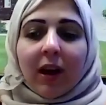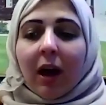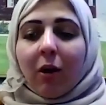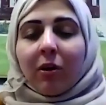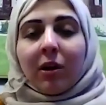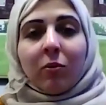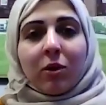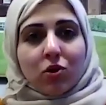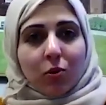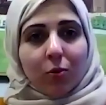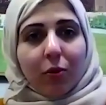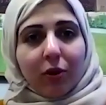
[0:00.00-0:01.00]
How can we
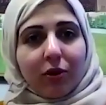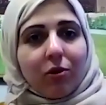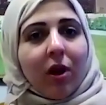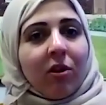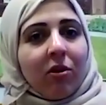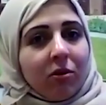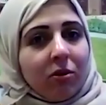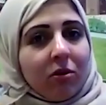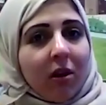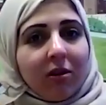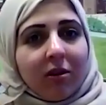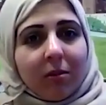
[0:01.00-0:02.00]
support you? I know you
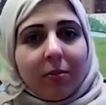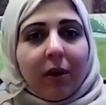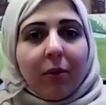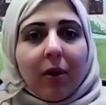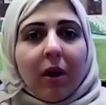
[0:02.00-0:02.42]
talked about